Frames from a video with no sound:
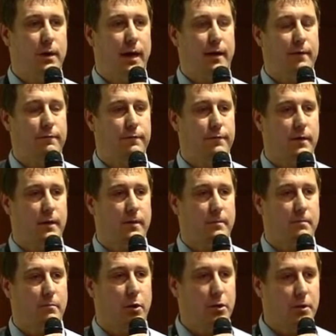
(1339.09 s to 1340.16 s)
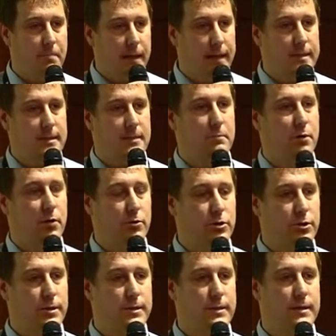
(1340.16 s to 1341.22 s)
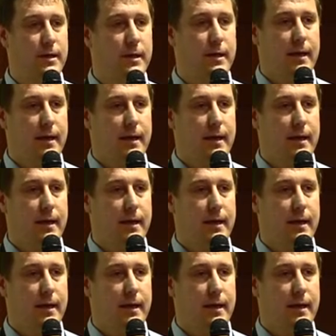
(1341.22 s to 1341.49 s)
have model-based approaches